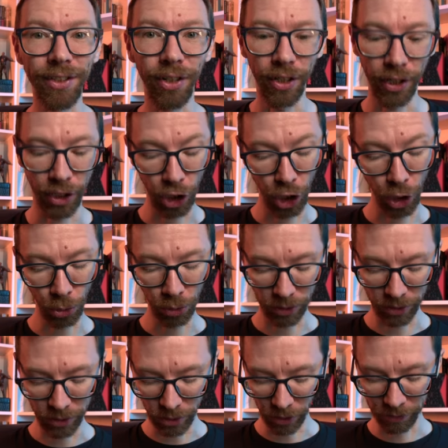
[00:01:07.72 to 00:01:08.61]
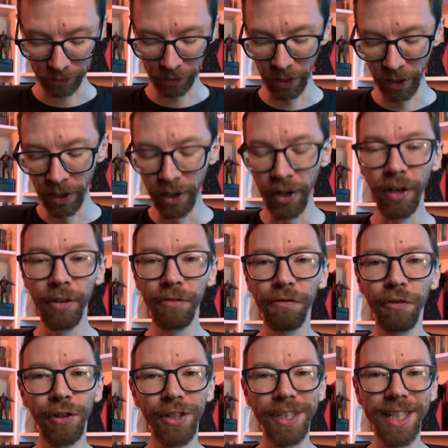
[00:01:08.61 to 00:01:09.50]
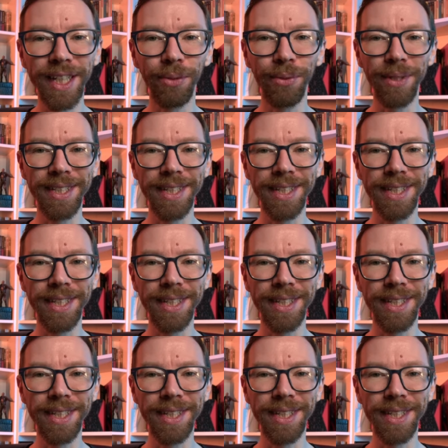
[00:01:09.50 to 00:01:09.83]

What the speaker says: sort of cool stuff. First thing we